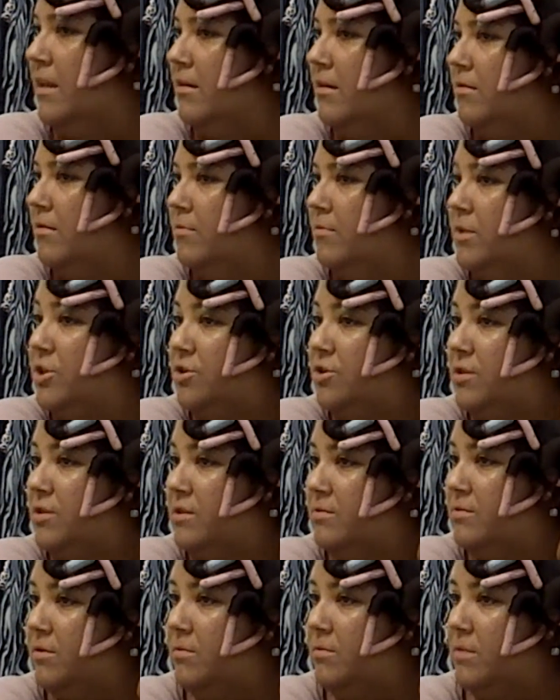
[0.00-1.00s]
Be sure
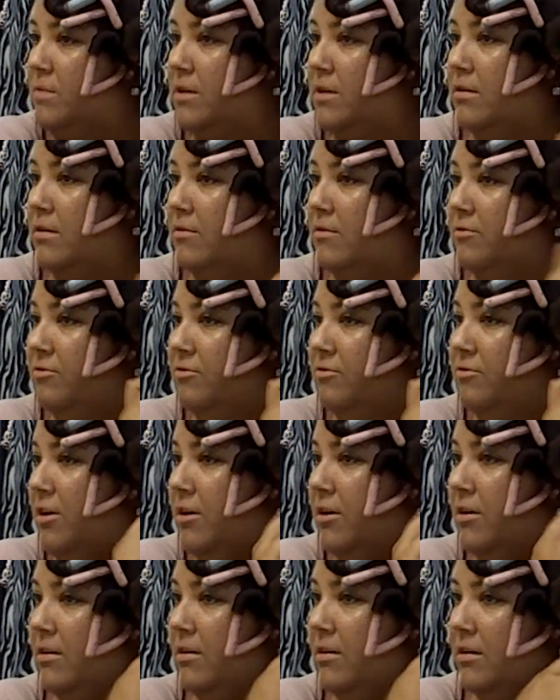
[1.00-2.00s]
it's from the
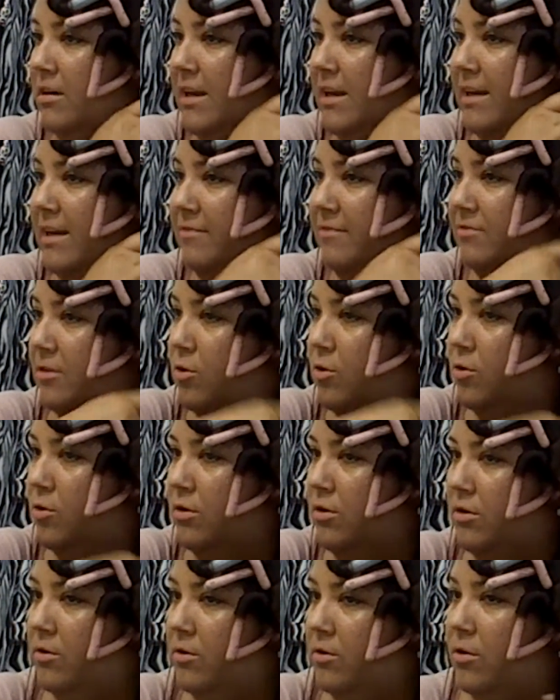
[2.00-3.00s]
far left
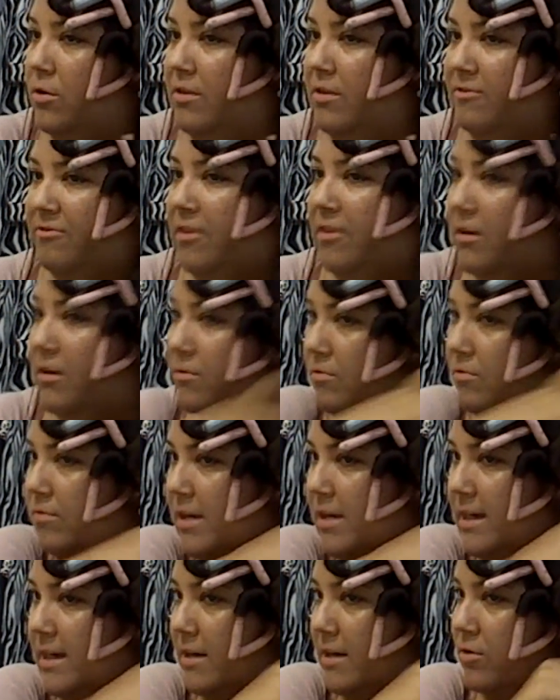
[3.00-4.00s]
corner or the far
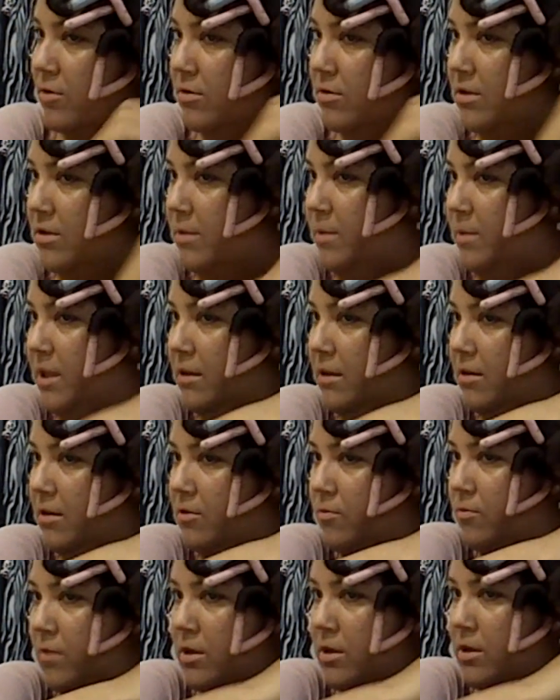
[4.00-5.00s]
right corner, depending
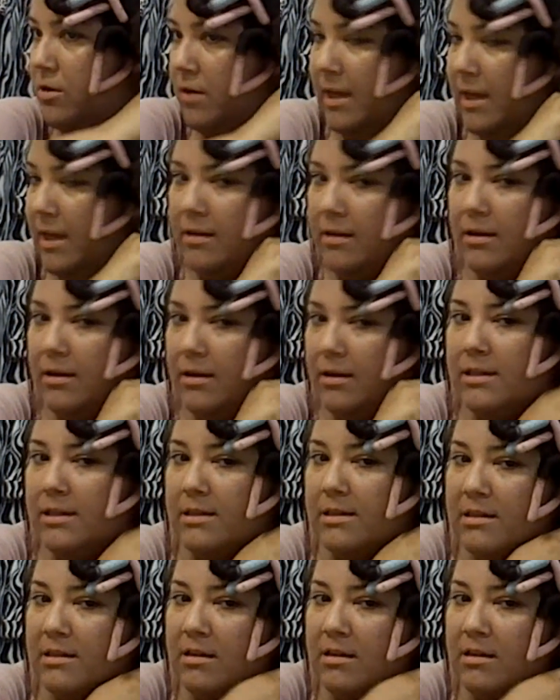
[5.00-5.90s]
on where your hand is.